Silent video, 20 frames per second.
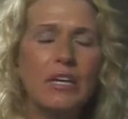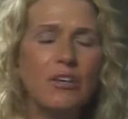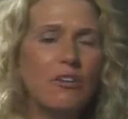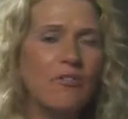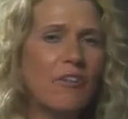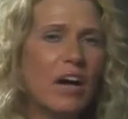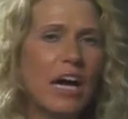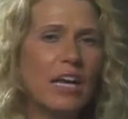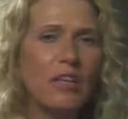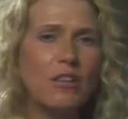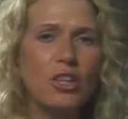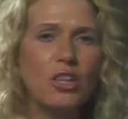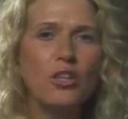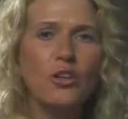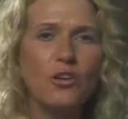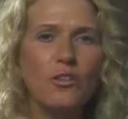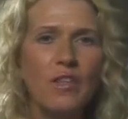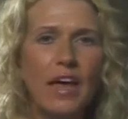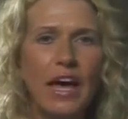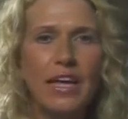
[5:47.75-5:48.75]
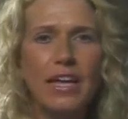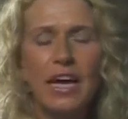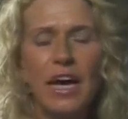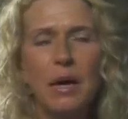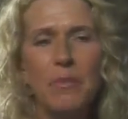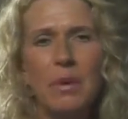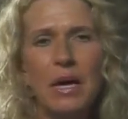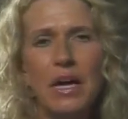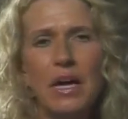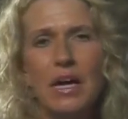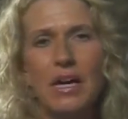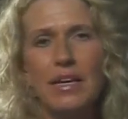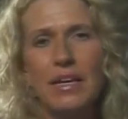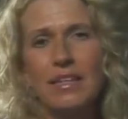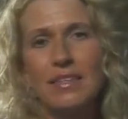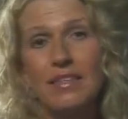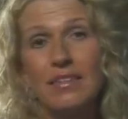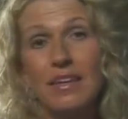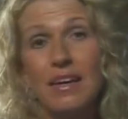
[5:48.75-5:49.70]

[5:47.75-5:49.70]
You've got to look that up at